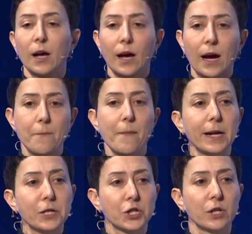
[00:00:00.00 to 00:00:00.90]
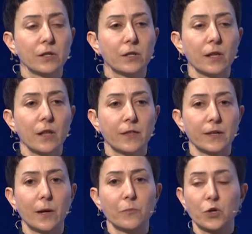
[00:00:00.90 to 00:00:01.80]
I mentioned the
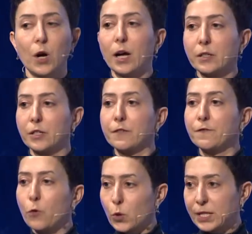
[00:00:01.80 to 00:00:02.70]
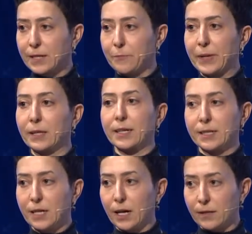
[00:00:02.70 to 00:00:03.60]
number 140 billion
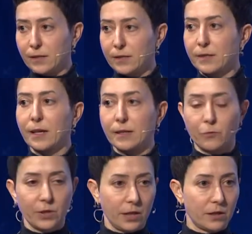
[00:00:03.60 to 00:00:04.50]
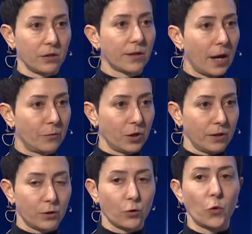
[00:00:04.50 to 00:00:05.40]
tons that we need to capture and
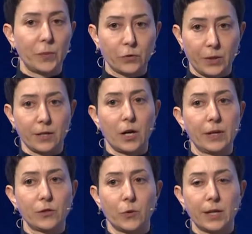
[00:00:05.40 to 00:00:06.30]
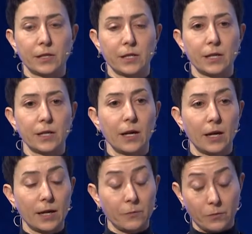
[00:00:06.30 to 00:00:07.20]
store between now and
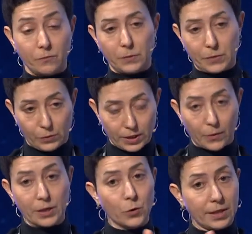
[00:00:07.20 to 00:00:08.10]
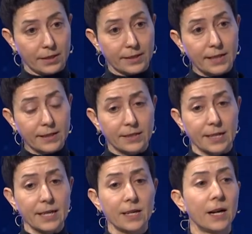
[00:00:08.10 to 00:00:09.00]

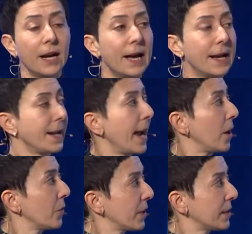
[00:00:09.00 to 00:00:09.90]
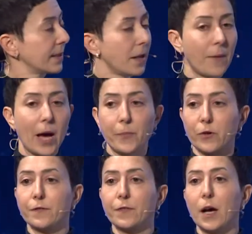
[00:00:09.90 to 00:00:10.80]
2060. Now, this is a map
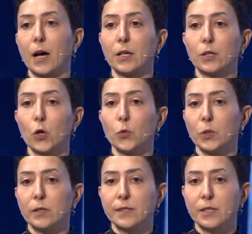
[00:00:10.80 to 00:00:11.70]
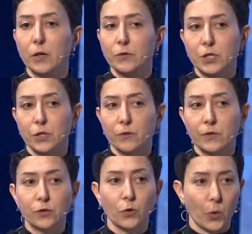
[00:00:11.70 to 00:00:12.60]
of global CO2
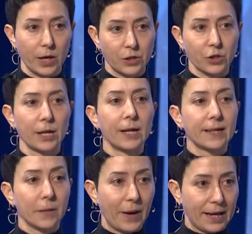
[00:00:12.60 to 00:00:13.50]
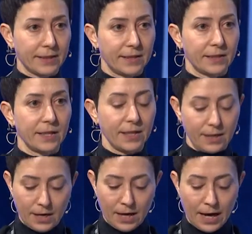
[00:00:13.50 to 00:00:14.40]
storage capacity,
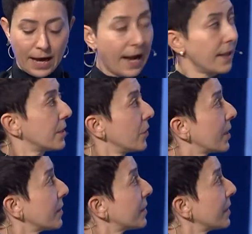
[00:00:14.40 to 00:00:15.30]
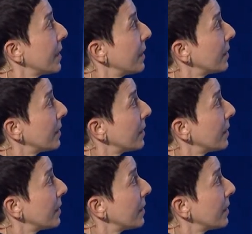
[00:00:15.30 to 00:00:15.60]
and you can see,